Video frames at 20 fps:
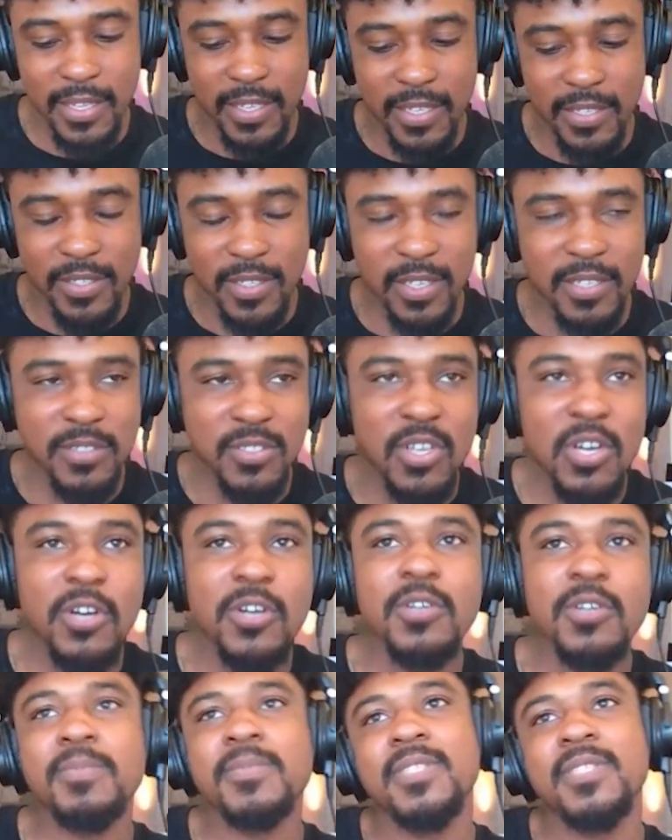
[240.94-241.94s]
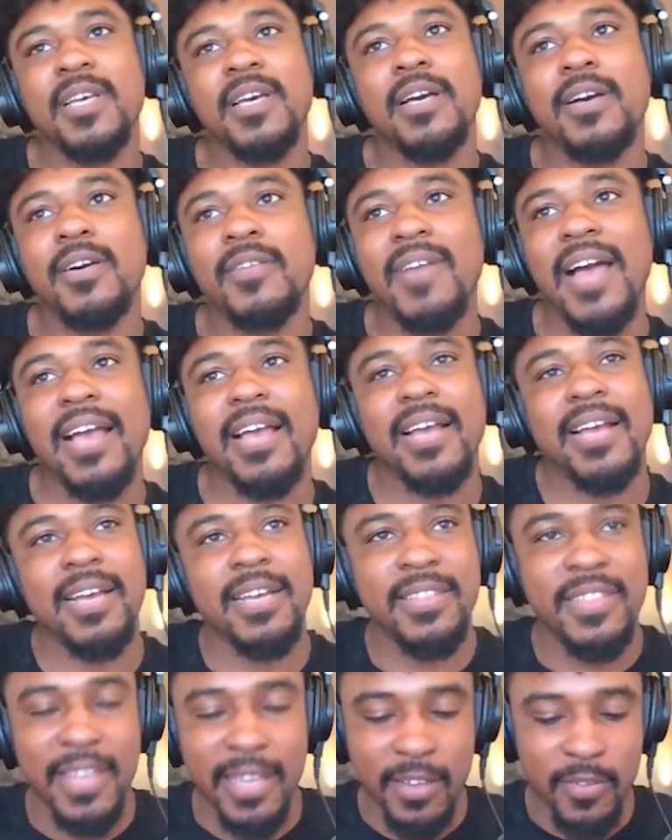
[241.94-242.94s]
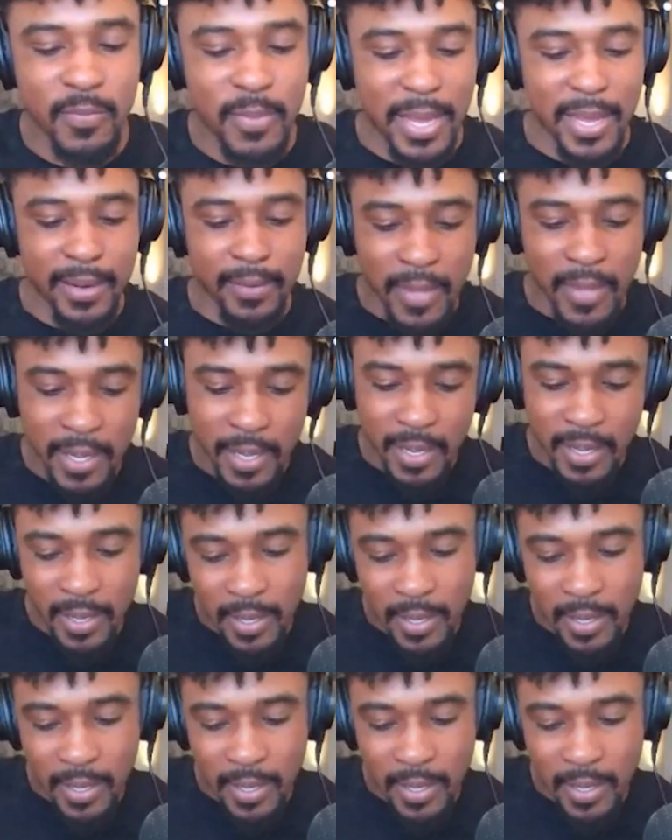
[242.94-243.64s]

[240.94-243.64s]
In terms of, I think about,